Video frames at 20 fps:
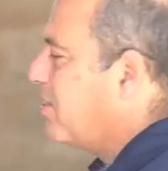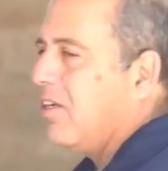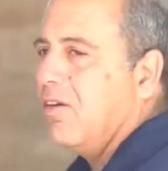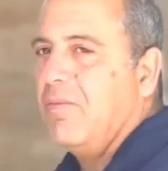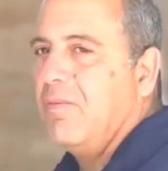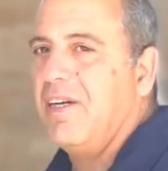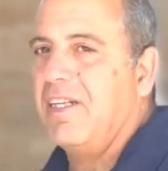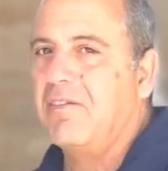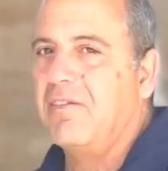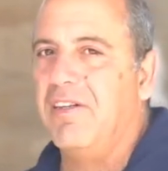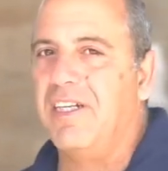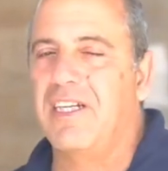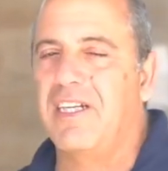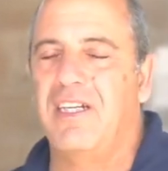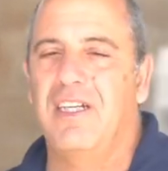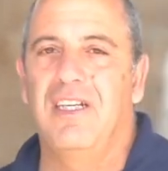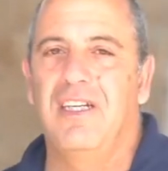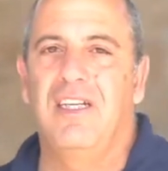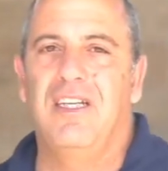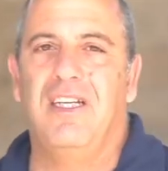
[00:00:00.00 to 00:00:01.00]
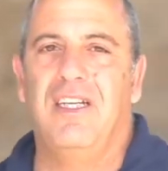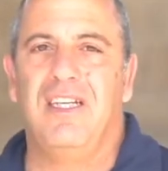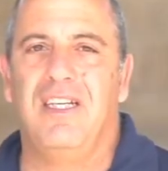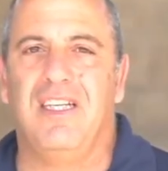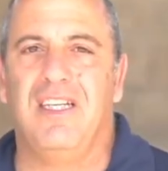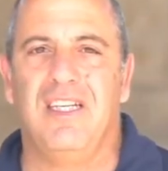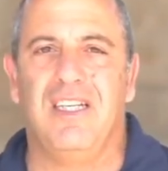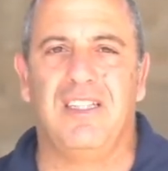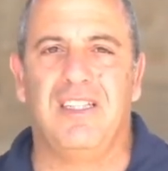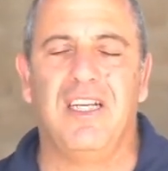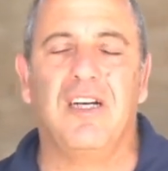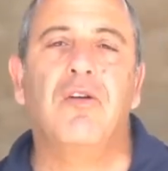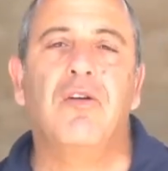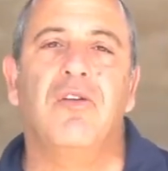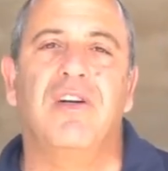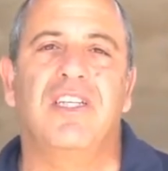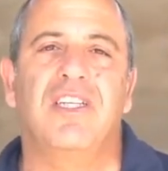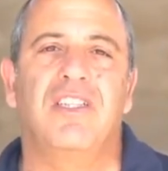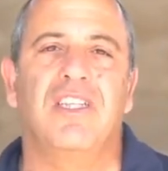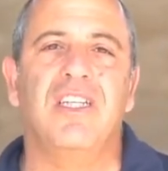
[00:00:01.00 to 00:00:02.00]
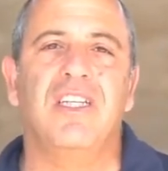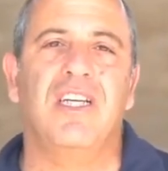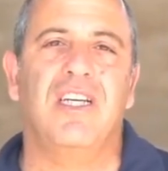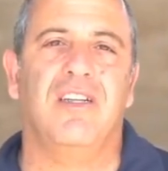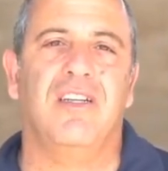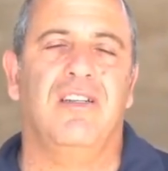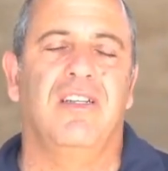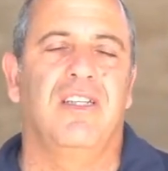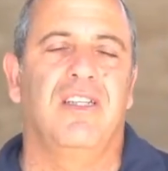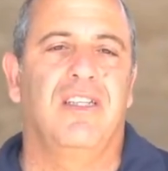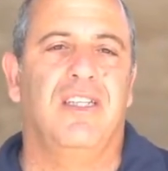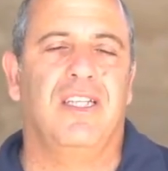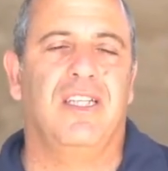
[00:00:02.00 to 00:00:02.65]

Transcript: geometric decoration here